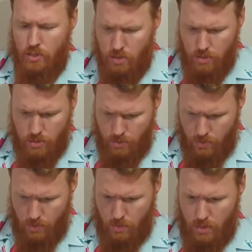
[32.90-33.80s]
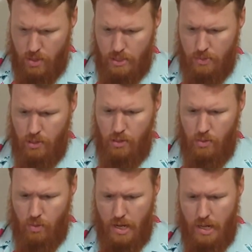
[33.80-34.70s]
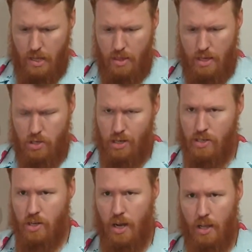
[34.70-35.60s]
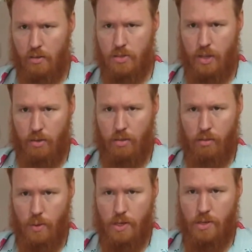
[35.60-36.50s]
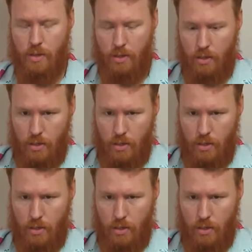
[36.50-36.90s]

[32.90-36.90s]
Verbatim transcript: you do this one where they change colour as they go through each other?